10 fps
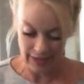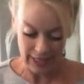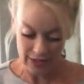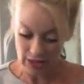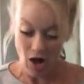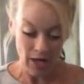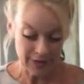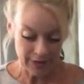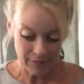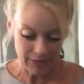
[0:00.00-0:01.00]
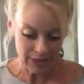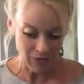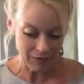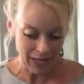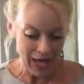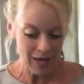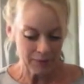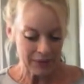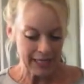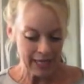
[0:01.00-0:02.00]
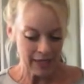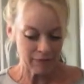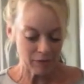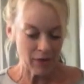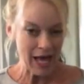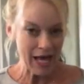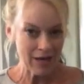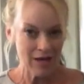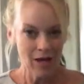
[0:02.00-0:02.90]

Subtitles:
That's awesome. So I'm kind of planning for that.